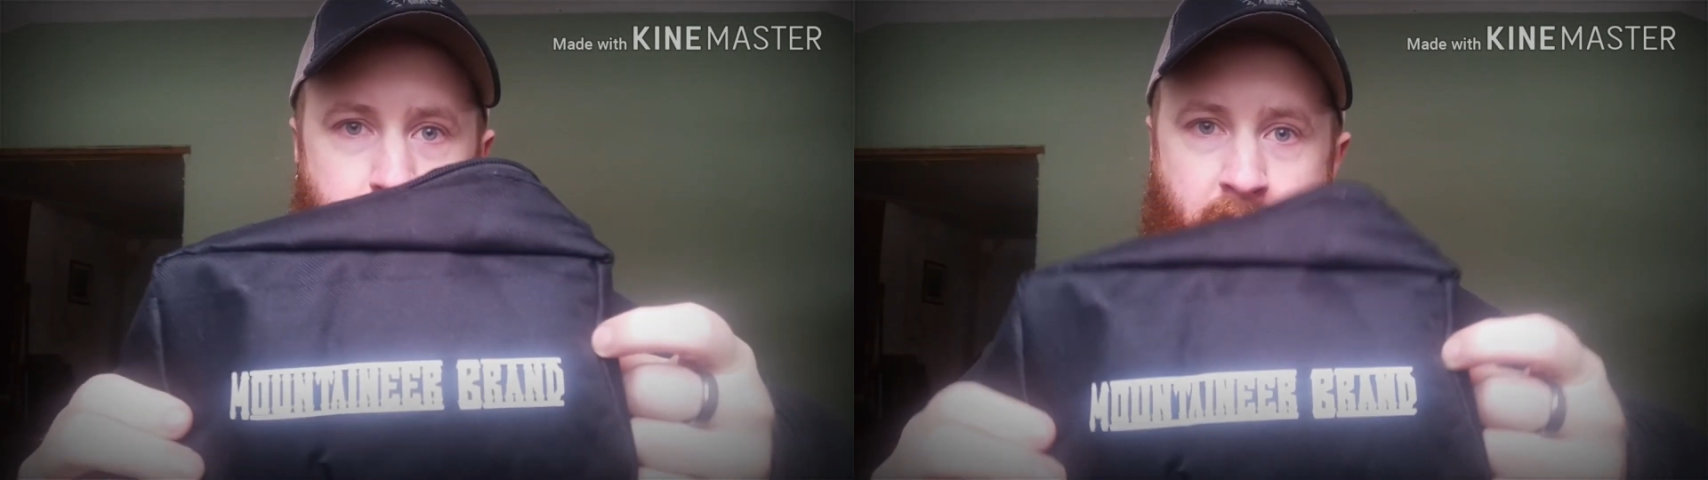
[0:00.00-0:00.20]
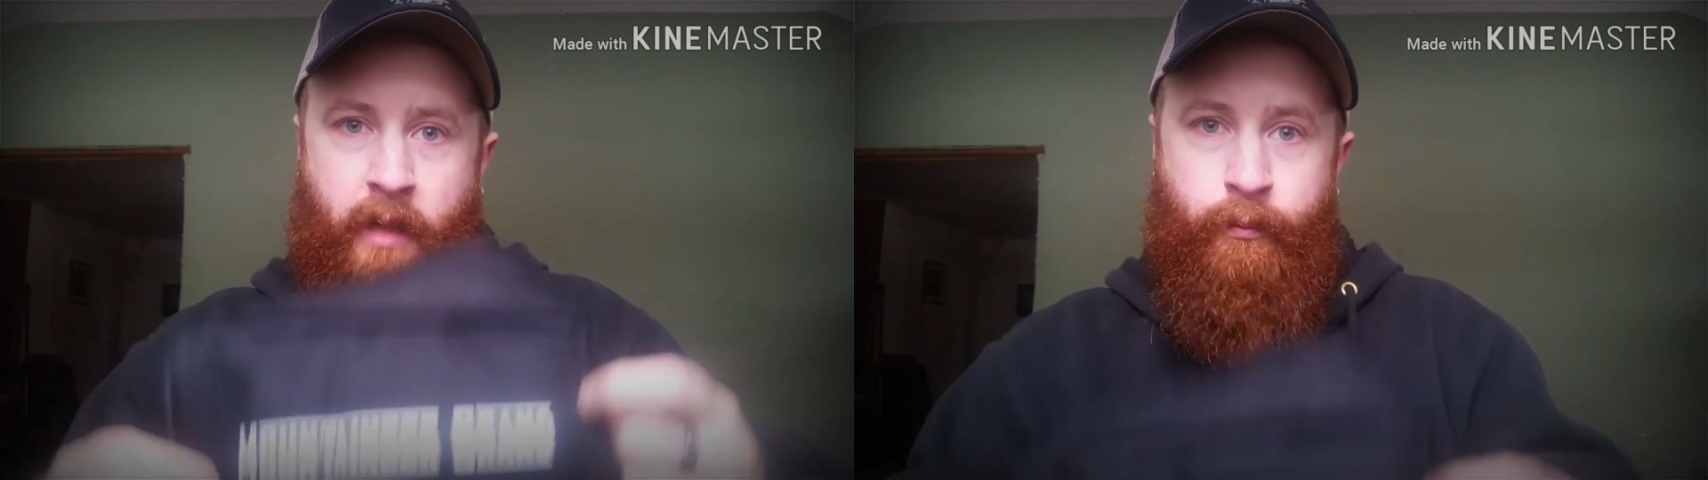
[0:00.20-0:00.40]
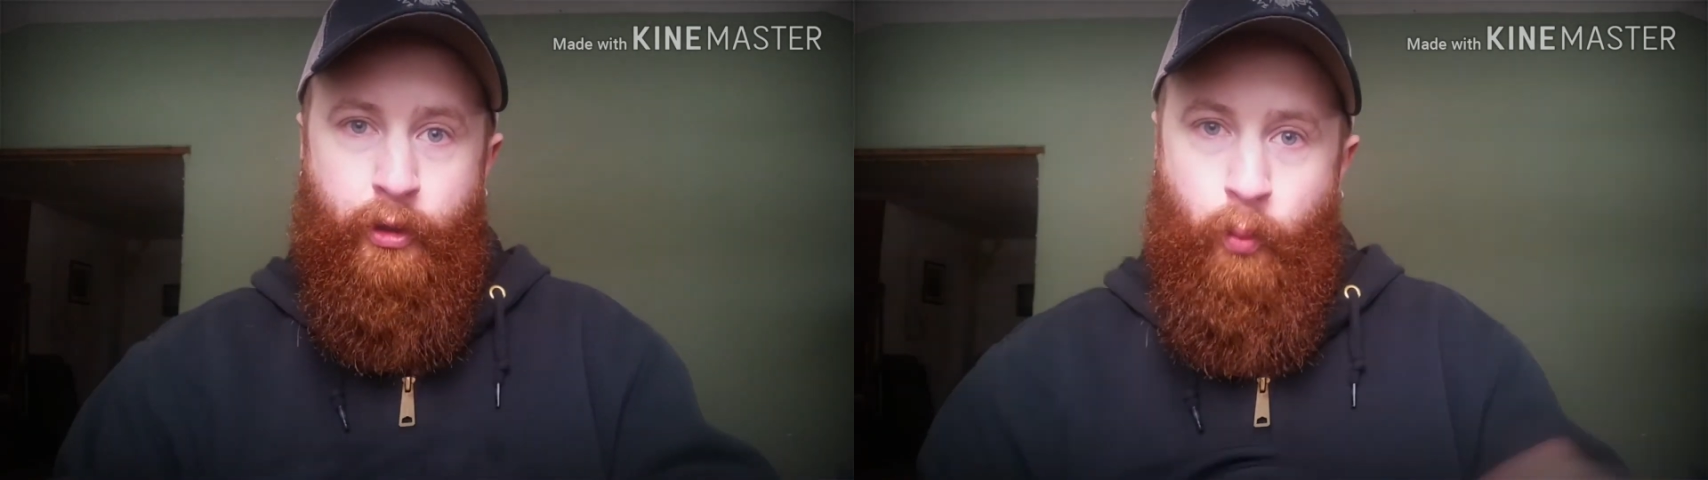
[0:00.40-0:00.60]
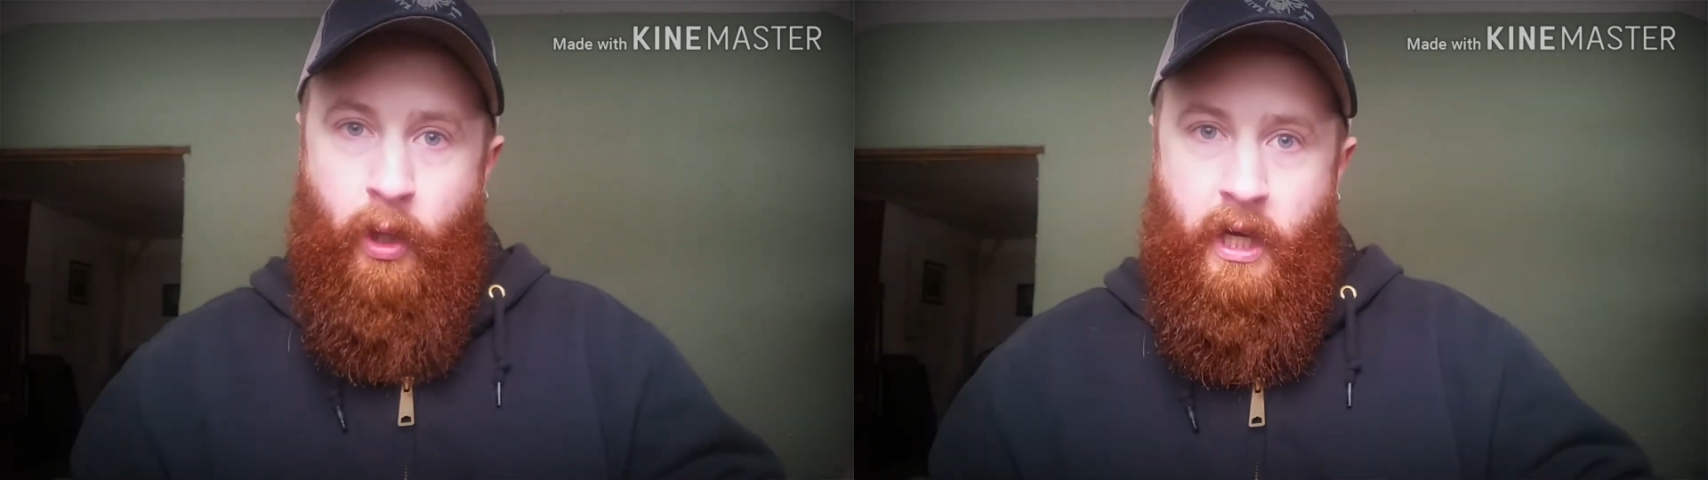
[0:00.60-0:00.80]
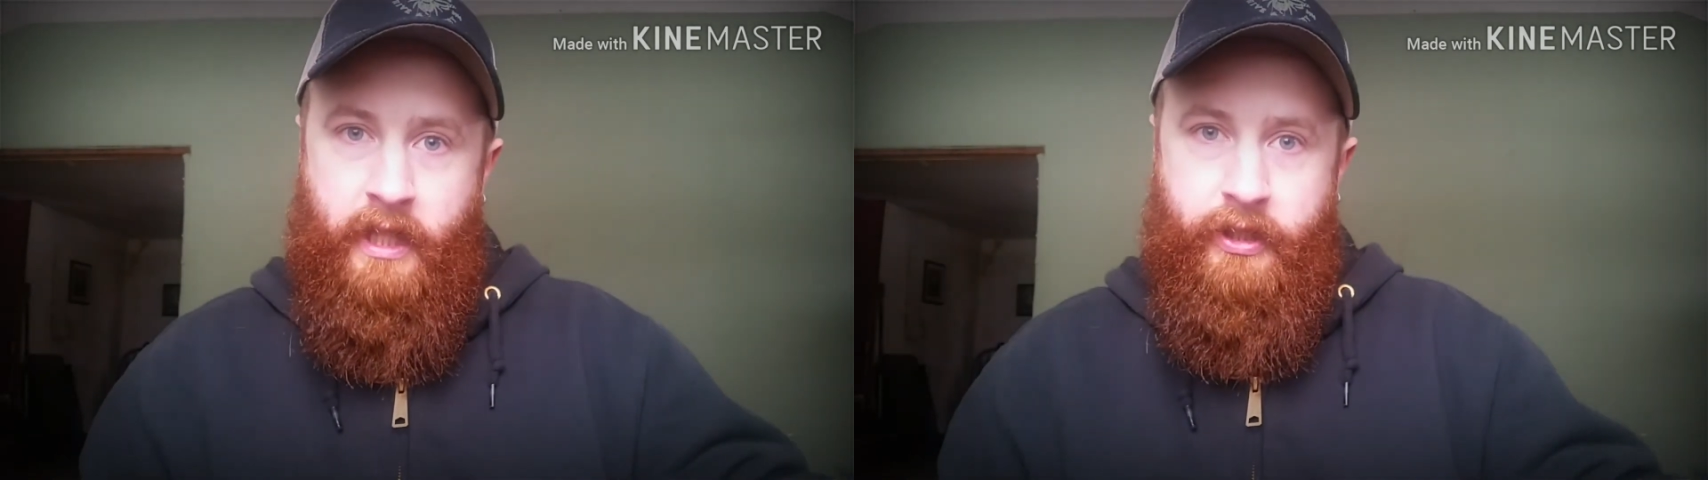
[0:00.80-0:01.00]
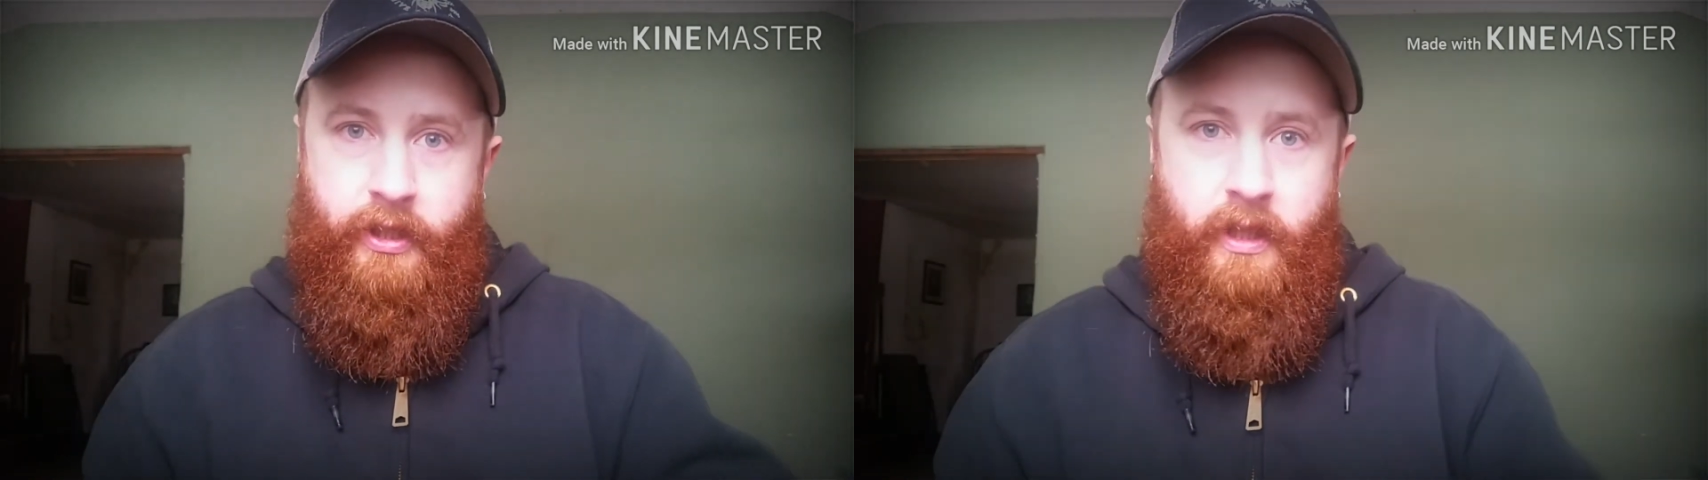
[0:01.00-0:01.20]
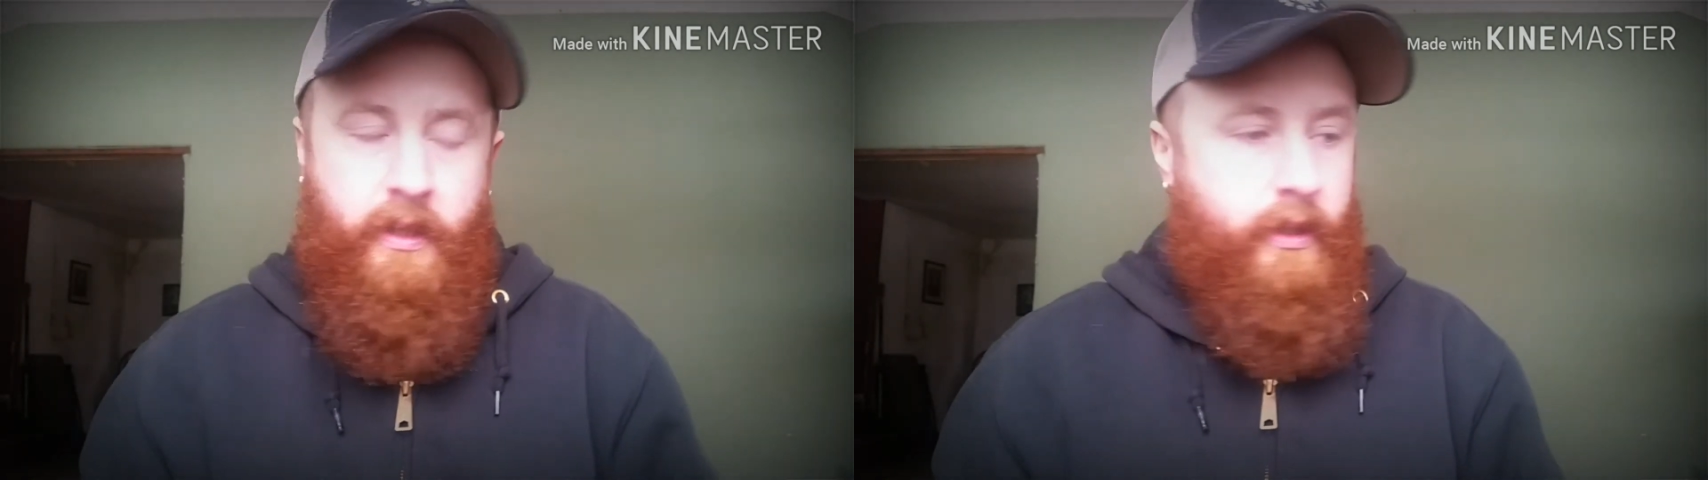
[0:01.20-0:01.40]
balm, good wash,